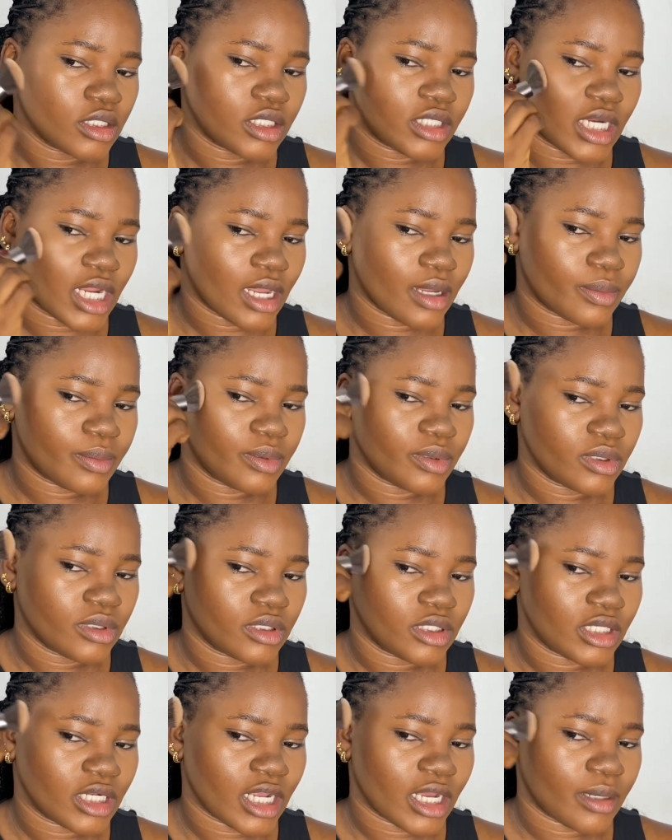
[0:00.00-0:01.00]
Dab
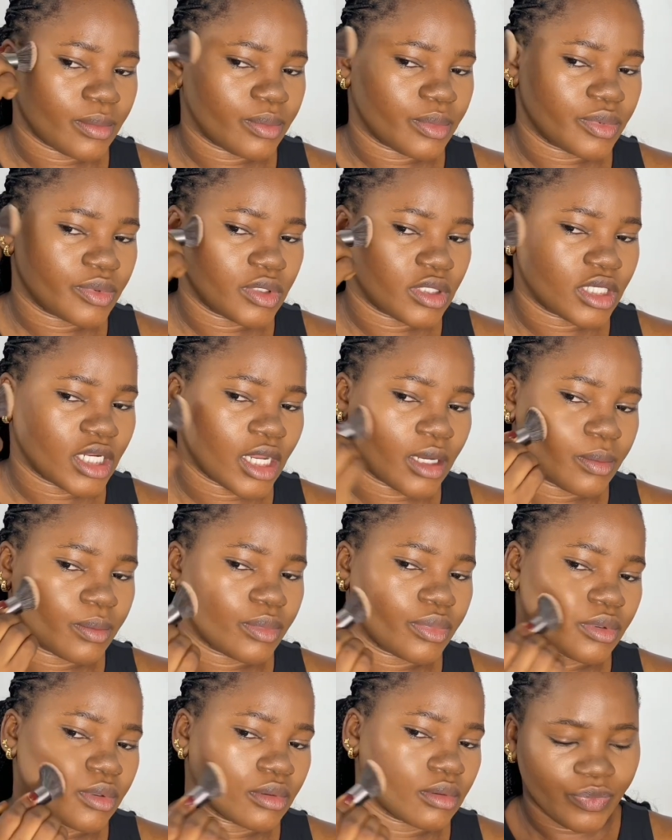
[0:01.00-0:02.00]
dab
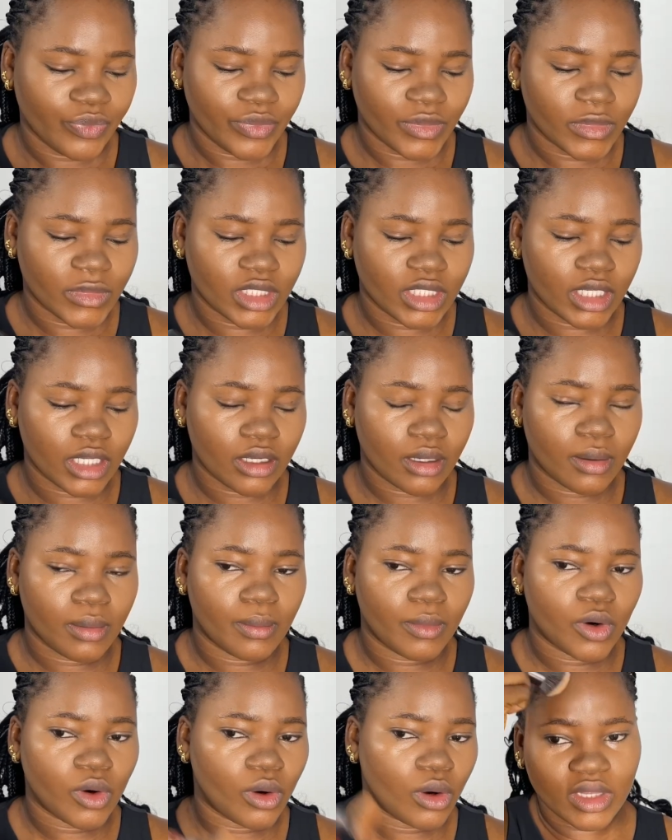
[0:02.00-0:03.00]
dab. Take
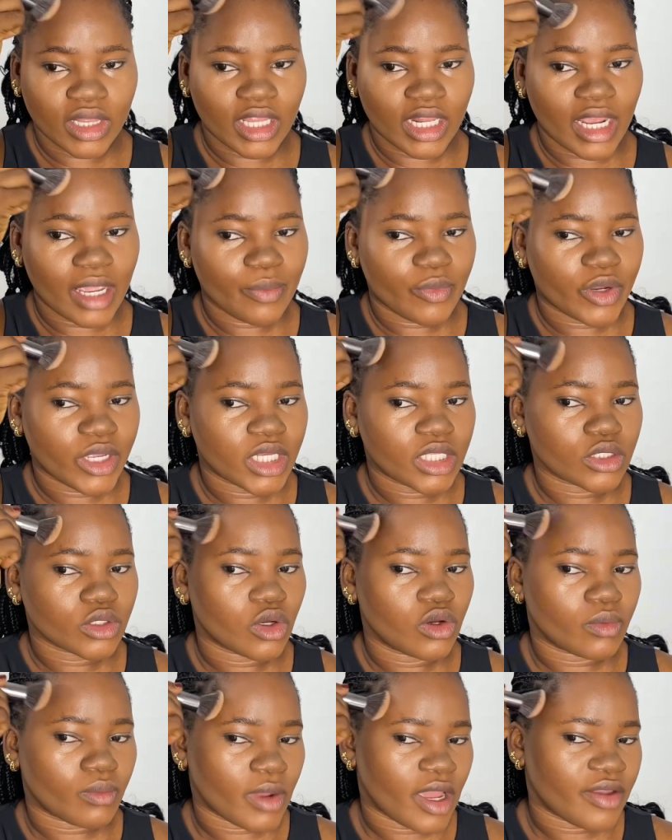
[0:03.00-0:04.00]
more. Then I bring it
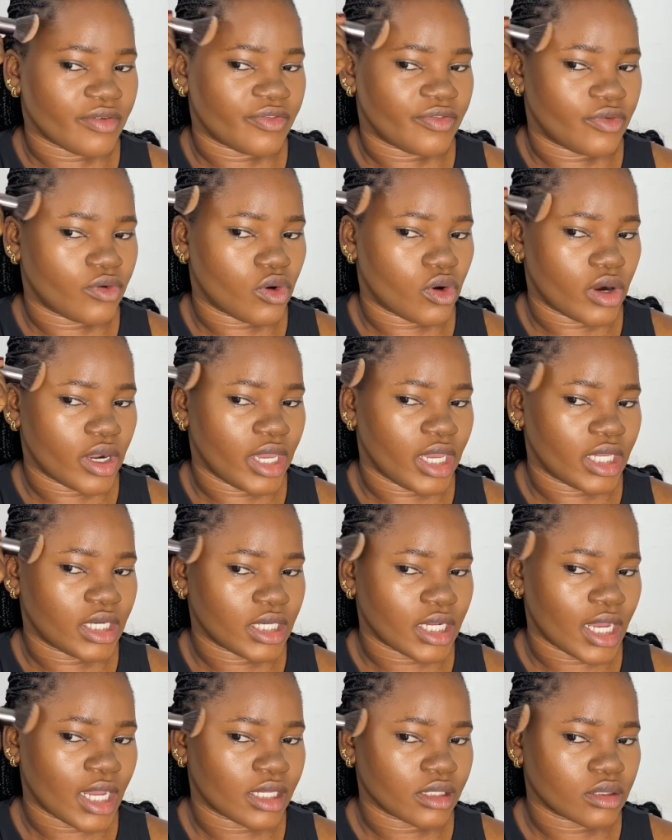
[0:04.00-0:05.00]
on my forehead
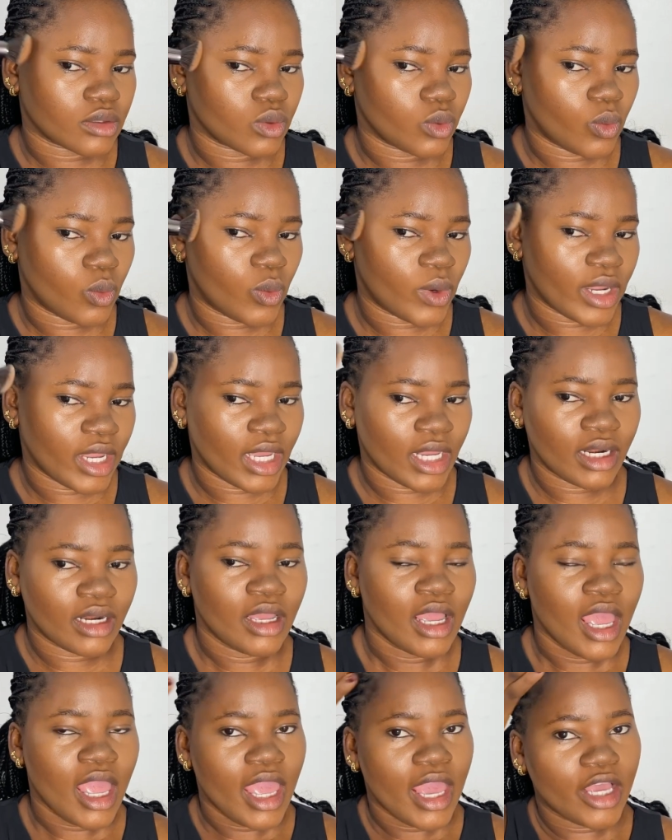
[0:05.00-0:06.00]
as well,
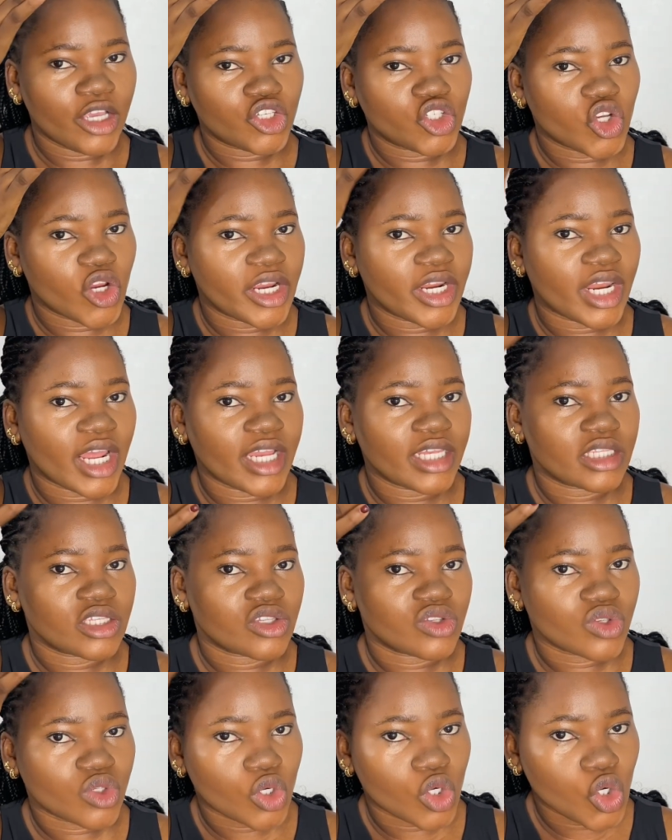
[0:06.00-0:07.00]
ensuring that
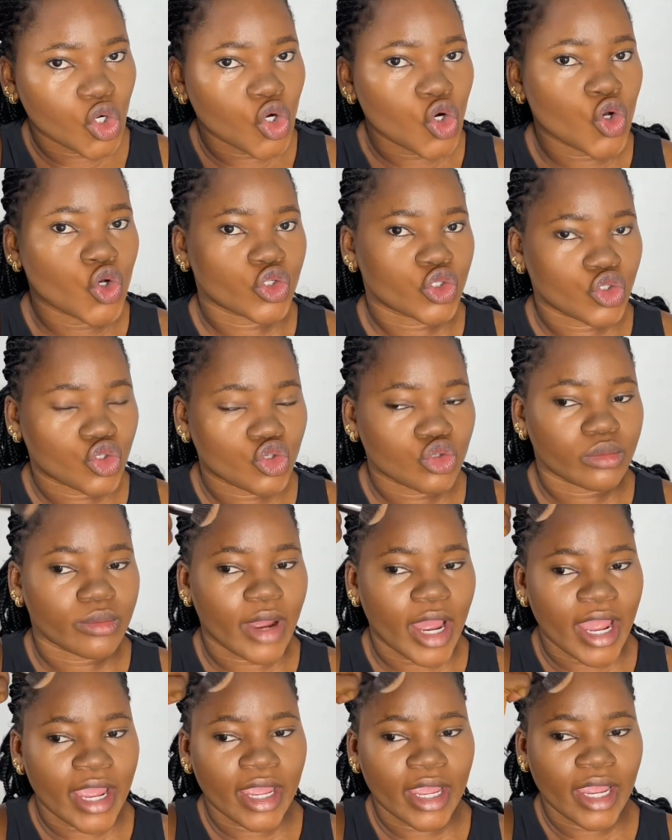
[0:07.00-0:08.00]
it's close to
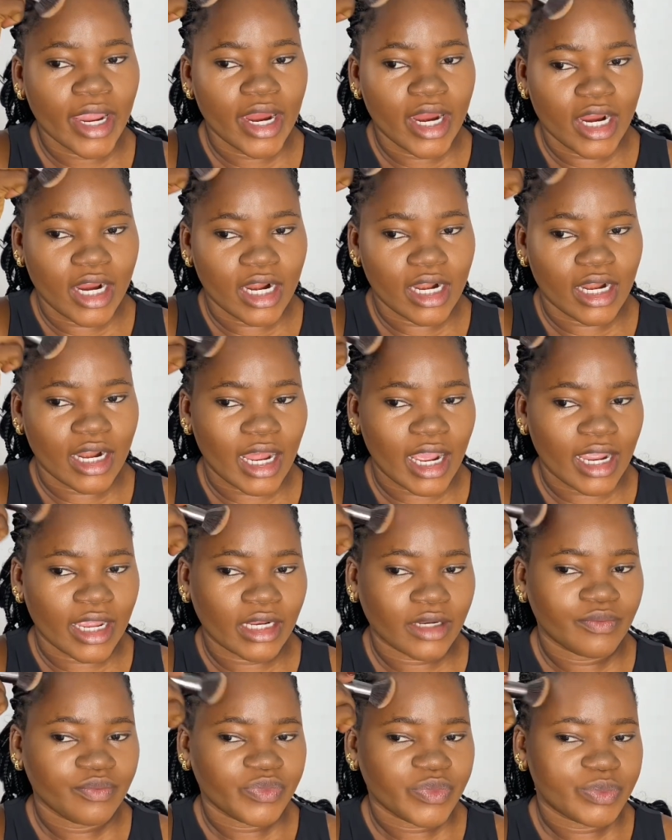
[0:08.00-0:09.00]
my
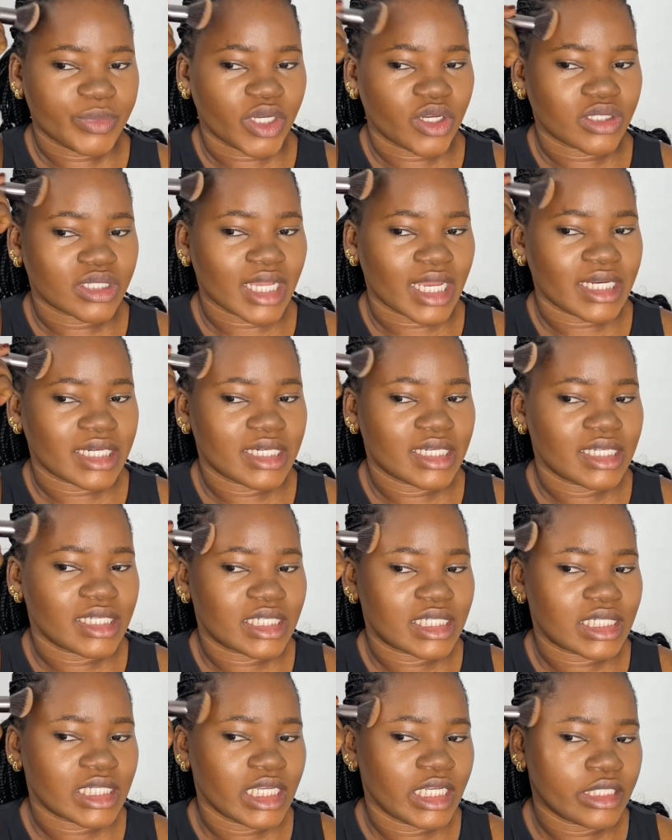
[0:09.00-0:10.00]
hairline because I need
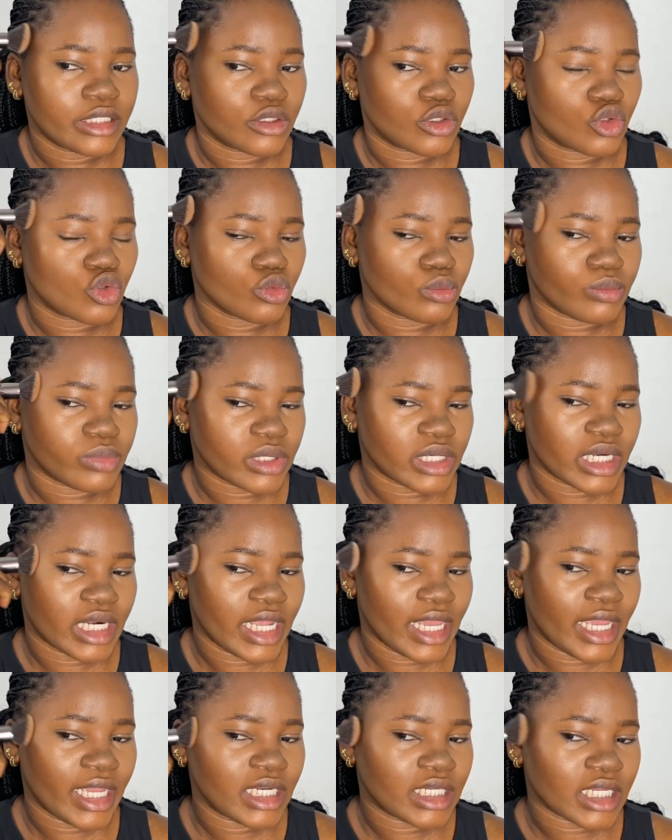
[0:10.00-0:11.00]
it to
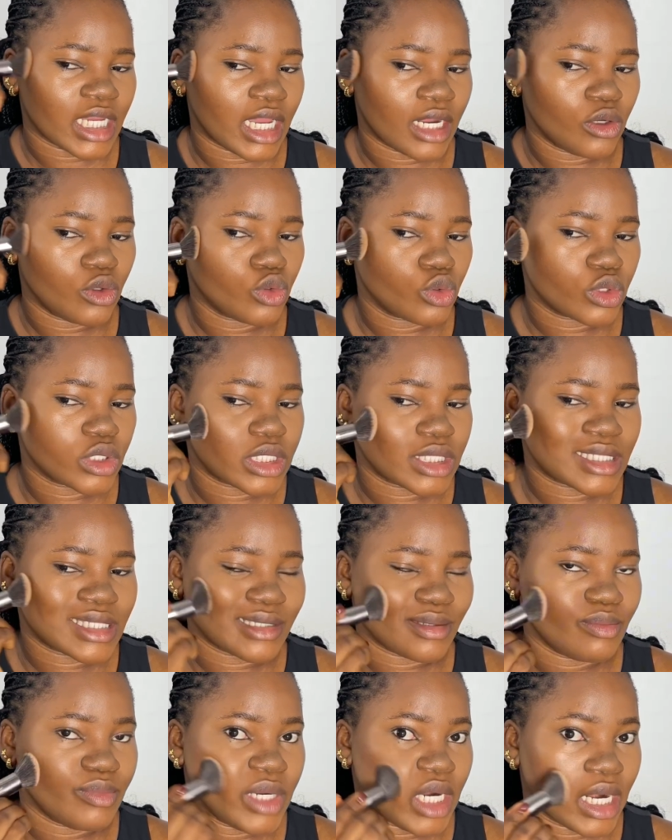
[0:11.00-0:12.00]
blend and look
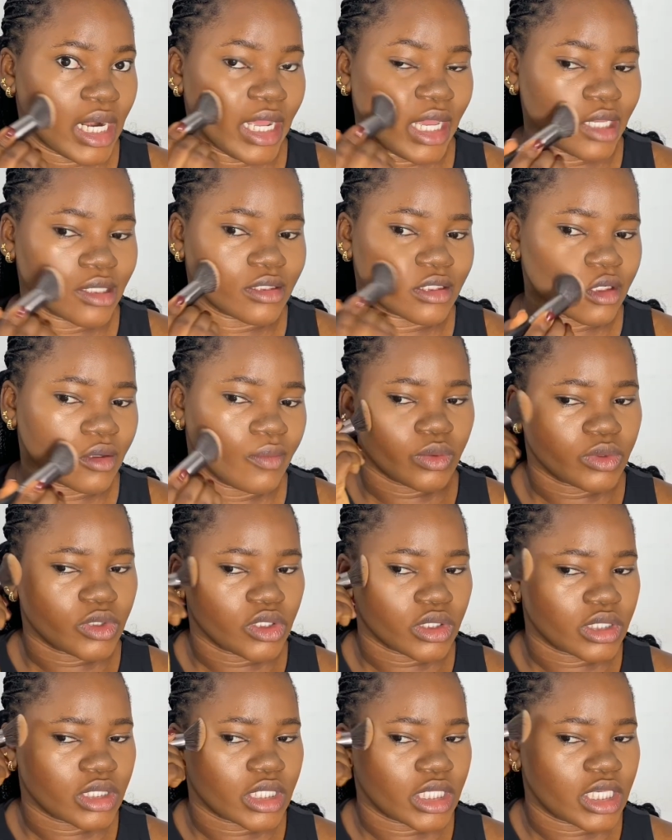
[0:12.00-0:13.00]
seamless. So we
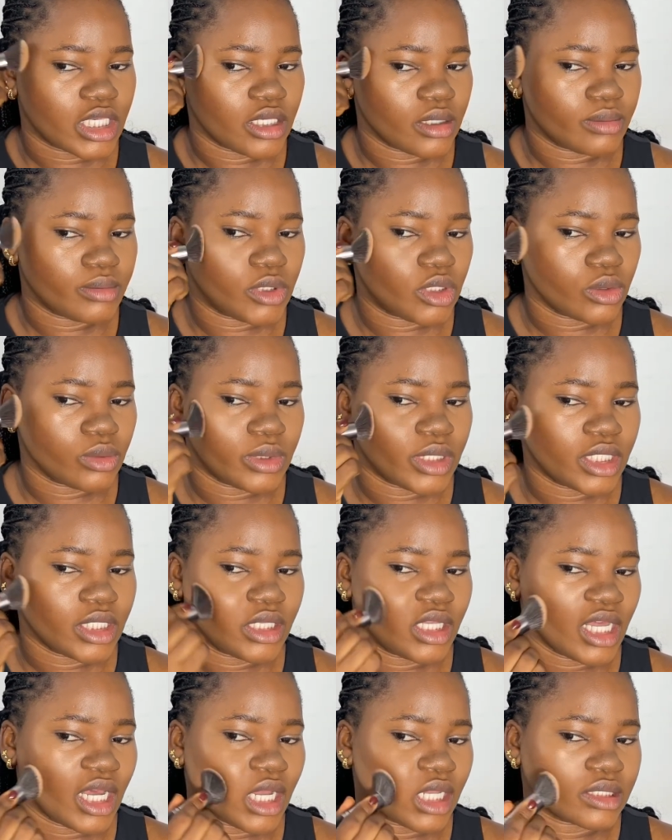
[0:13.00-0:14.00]
just keep
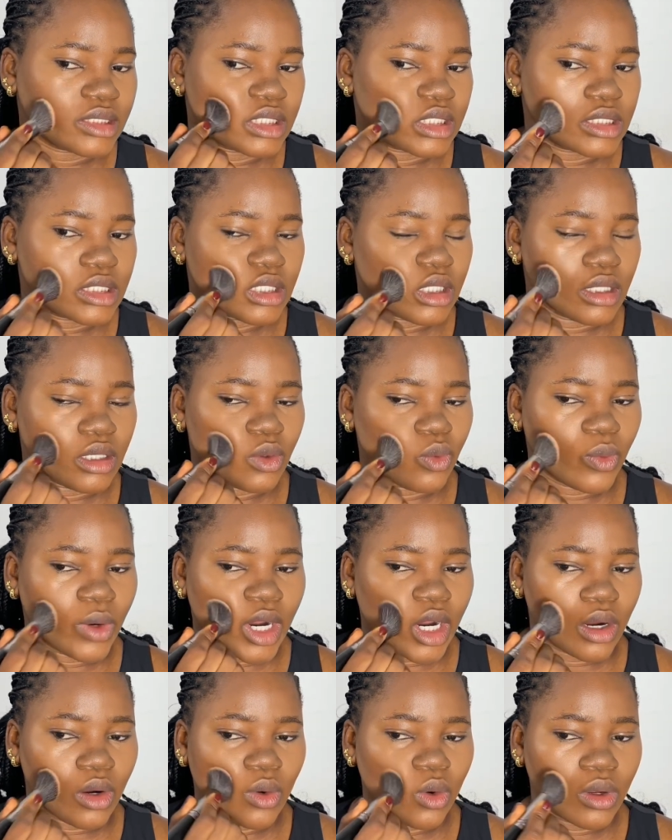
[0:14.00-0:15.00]
doing that till
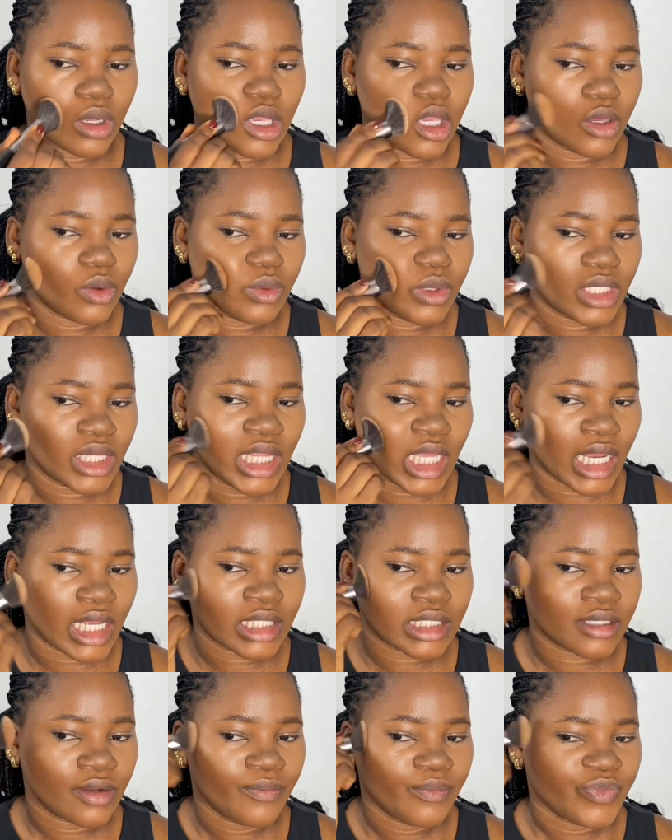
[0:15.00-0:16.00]
we're okay with
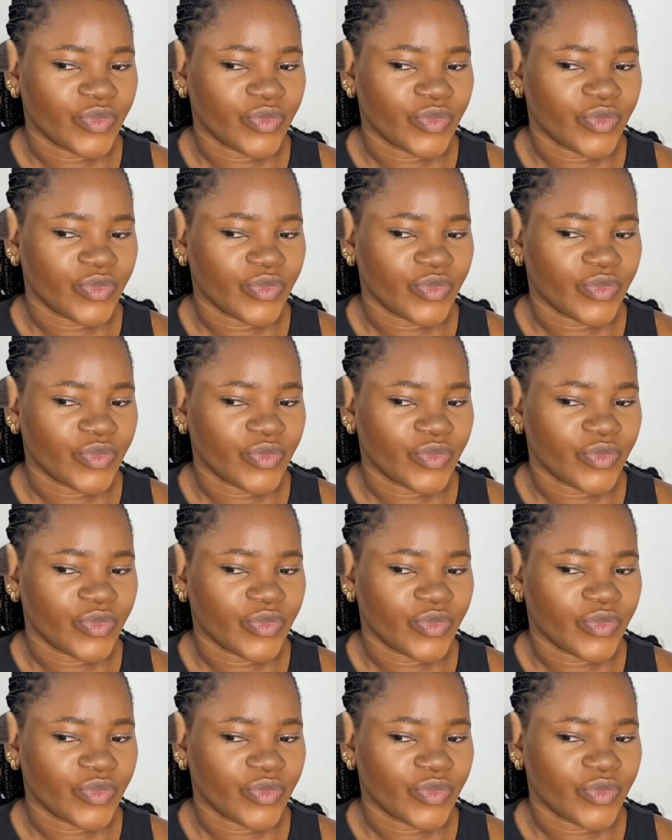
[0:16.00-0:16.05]
that.